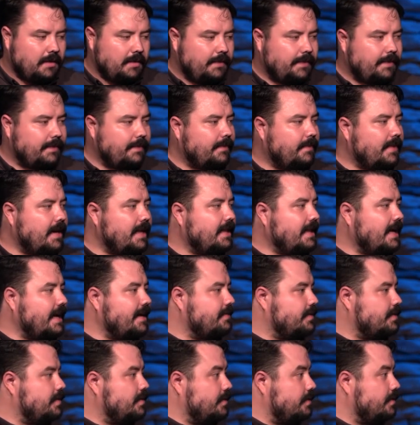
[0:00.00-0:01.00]
my
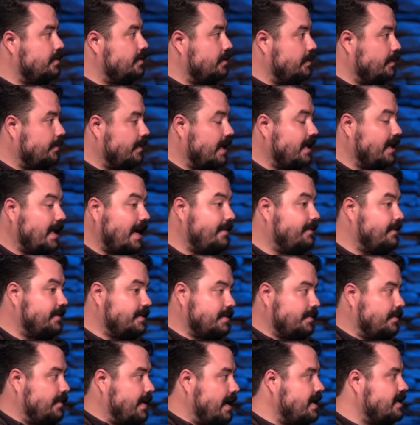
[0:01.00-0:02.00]
life
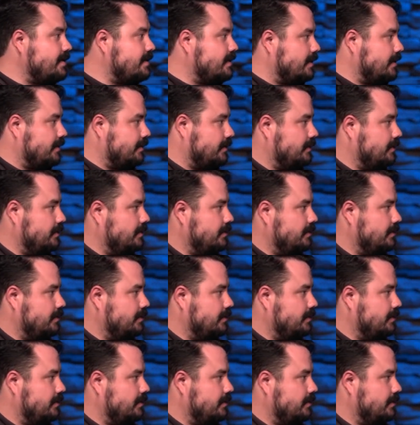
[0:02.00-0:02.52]
is amazing.